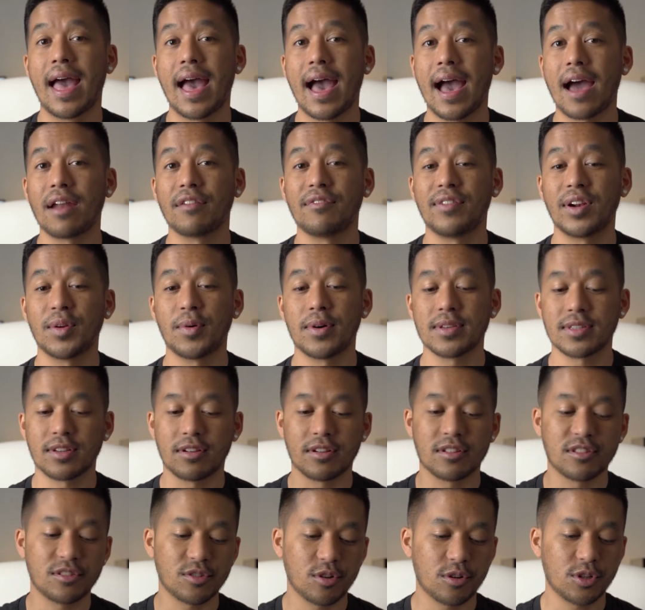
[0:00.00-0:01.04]
and follow us
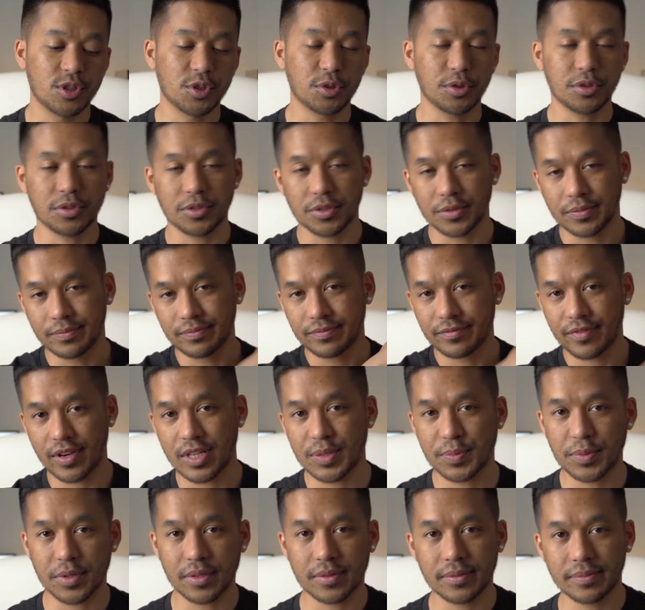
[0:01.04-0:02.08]
on socials,
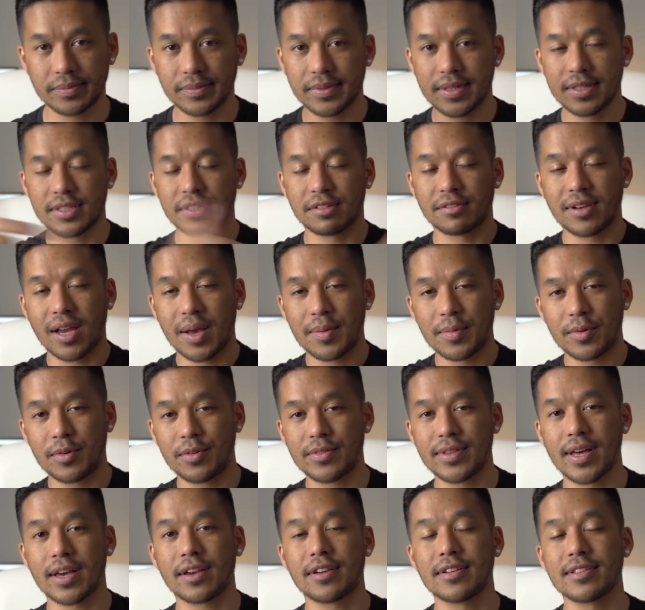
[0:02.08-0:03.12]
Facebook, Instagram, all
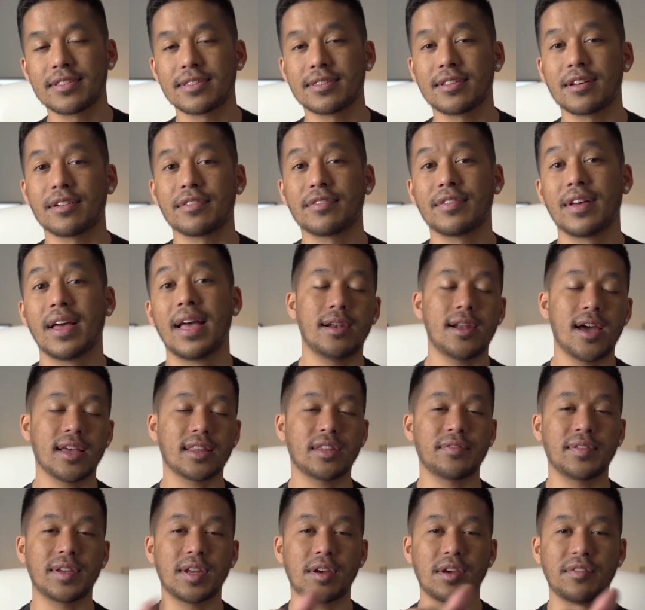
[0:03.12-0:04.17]
that good stuff. Like
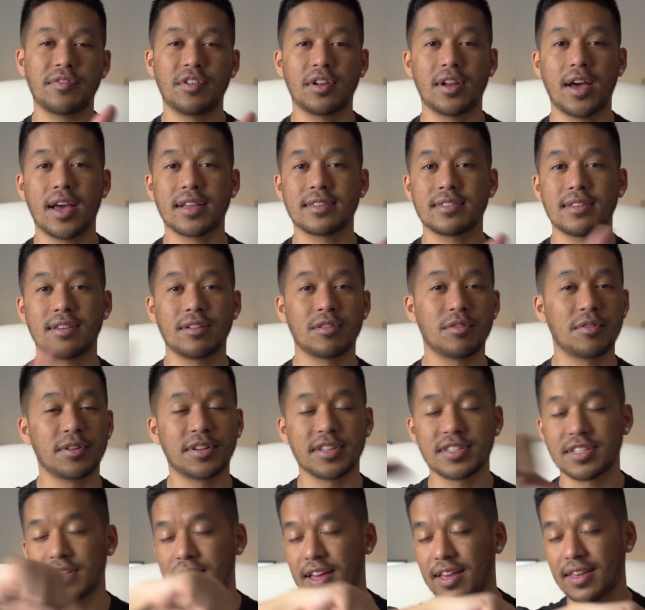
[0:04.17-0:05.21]
the video if you liked it, or
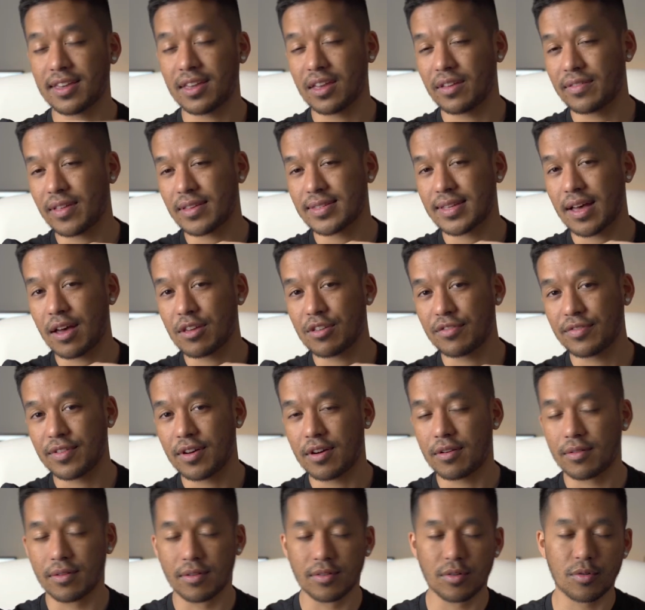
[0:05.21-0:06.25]
dislike it if that's how you
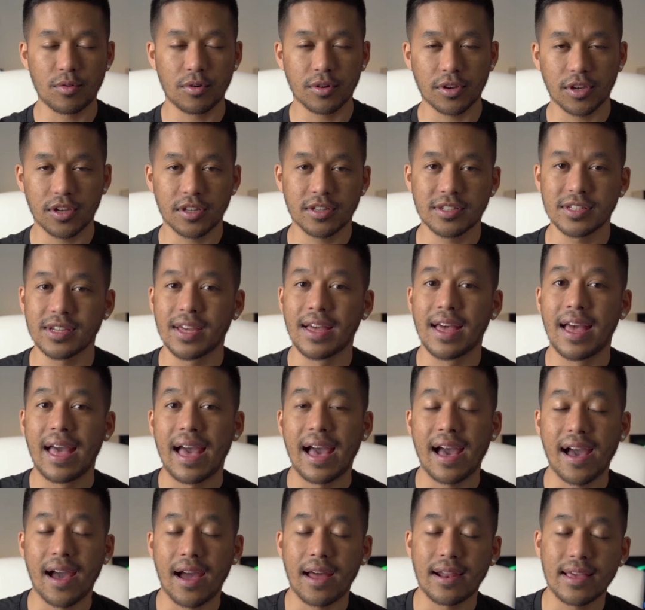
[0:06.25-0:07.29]
felt, all good.
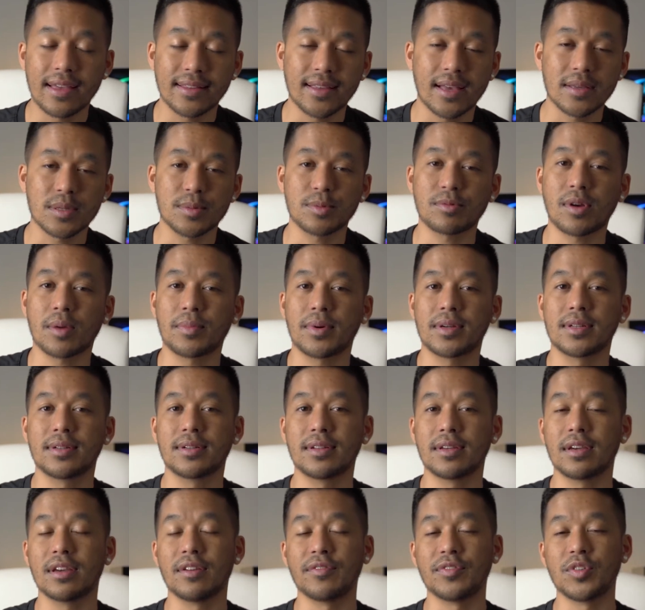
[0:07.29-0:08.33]
And hit that subscribe
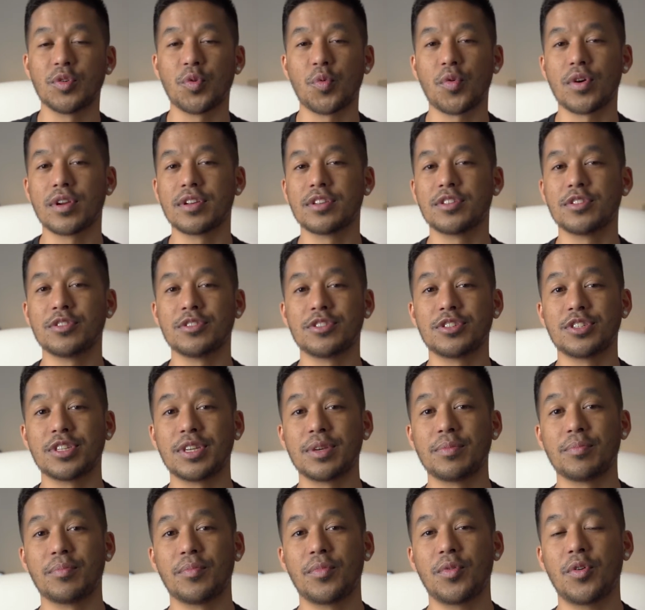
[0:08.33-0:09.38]
button if you want to
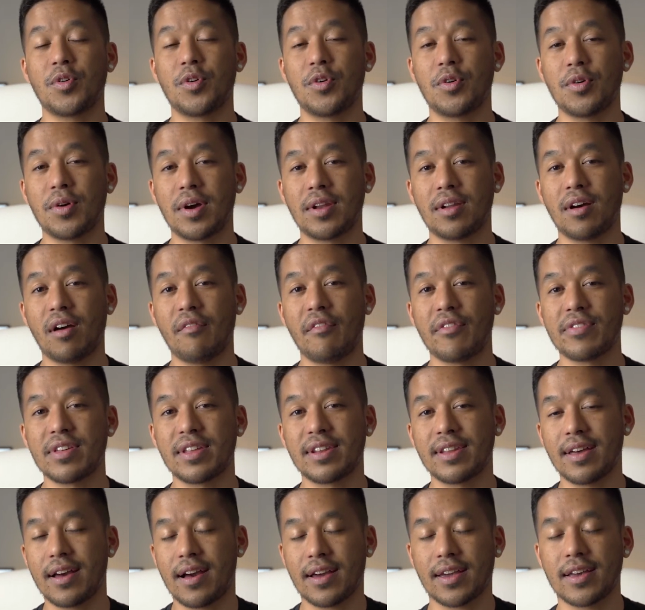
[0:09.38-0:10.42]
see more. And other
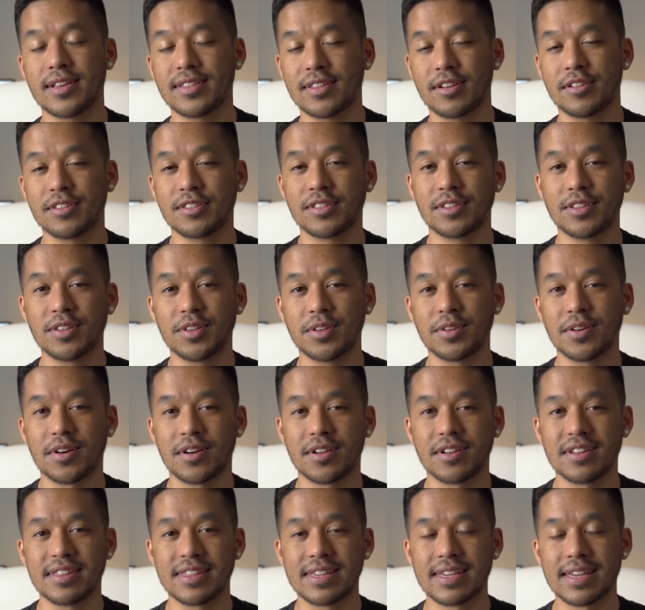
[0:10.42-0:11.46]
than that, I guess I'll see you
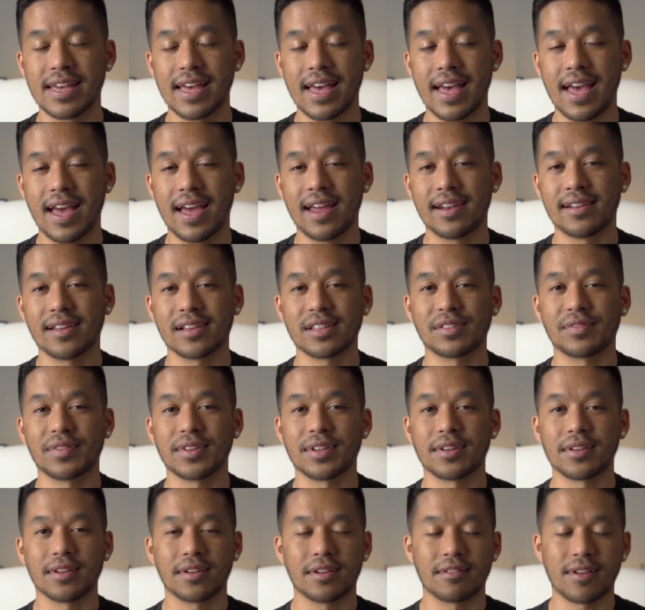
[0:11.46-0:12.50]
on the next
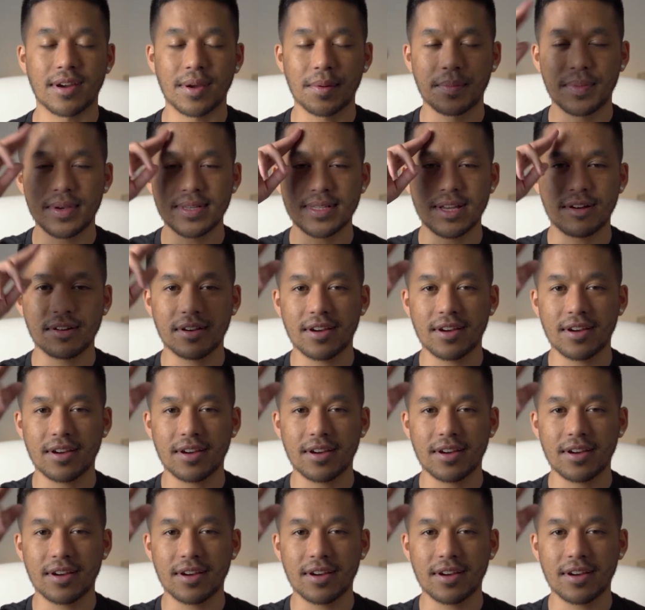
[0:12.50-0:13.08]
video. All right, peace out,